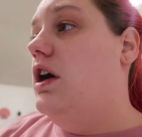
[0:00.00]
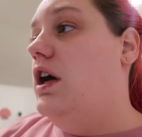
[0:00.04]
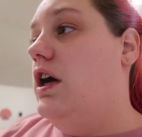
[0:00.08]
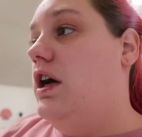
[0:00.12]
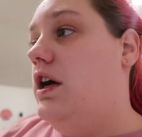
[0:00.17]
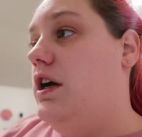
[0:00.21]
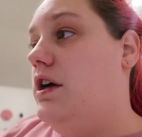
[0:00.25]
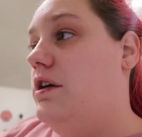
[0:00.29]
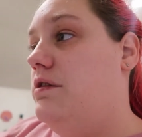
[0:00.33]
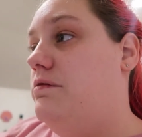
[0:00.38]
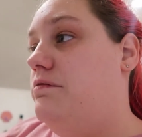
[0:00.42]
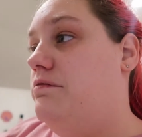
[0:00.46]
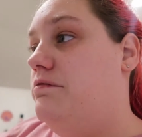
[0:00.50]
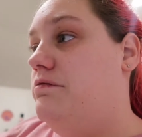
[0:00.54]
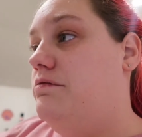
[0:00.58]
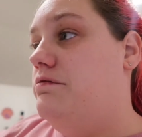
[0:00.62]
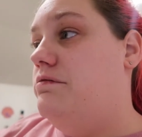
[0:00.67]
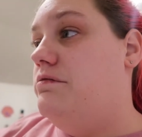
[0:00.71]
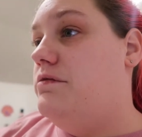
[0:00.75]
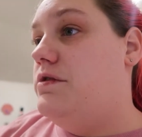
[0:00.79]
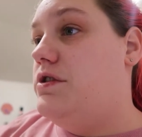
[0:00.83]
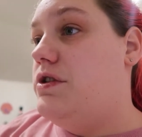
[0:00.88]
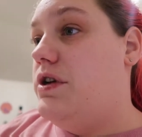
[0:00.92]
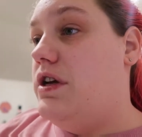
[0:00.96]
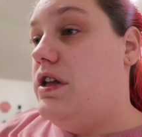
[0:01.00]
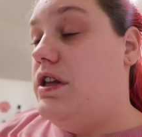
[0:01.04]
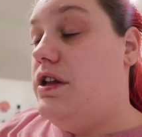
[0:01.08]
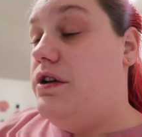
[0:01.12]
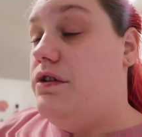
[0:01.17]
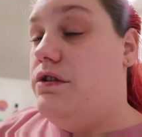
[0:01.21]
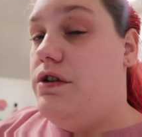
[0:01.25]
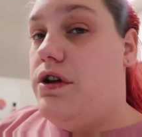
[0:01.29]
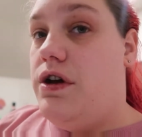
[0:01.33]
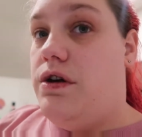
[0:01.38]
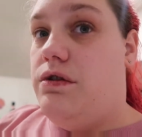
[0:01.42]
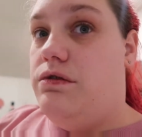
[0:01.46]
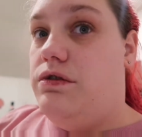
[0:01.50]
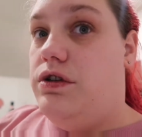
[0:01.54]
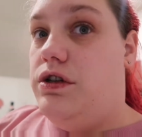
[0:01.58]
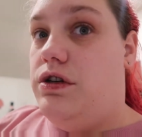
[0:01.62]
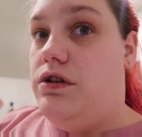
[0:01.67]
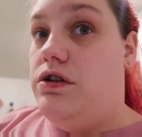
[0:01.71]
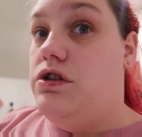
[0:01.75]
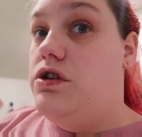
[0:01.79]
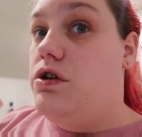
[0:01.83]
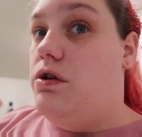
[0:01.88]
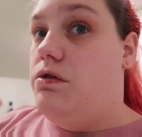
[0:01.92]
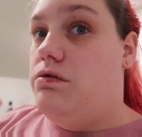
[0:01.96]
Um, so I let her know,
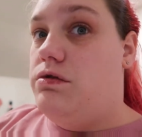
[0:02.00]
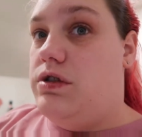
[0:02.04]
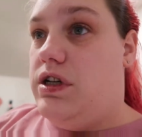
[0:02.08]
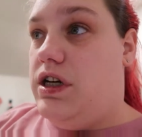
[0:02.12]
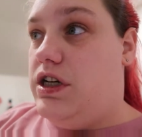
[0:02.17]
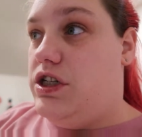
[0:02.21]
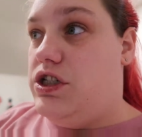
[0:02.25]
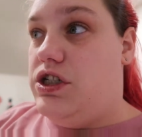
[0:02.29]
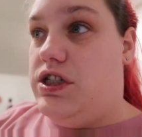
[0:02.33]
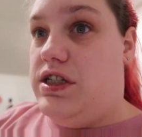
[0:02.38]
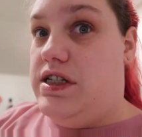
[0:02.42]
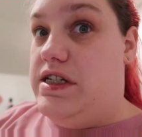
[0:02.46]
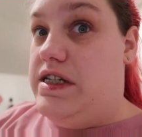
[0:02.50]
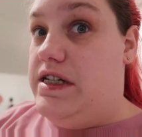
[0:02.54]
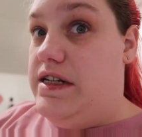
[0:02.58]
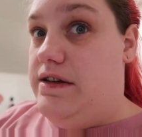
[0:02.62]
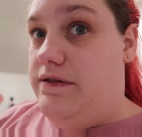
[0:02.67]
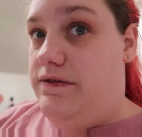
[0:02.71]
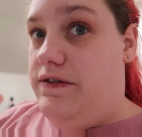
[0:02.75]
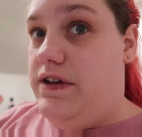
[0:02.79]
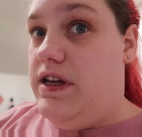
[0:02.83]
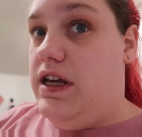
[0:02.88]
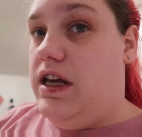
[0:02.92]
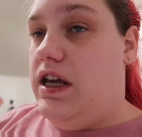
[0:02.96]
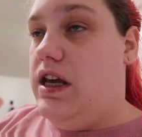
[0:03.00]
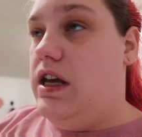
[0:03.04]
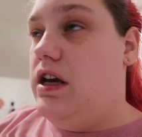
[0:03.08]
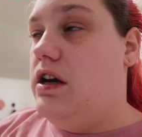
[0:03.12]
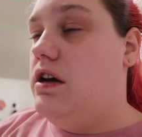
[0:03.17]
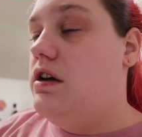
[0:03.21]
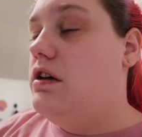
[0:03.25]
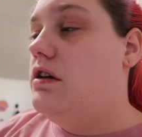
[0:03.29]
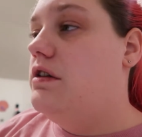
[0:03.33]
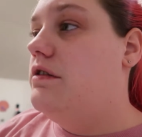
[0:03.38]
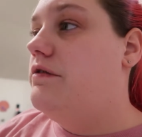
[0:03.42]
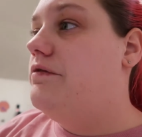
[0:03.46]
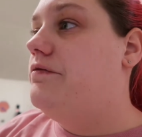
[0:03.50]
don't touch the TV.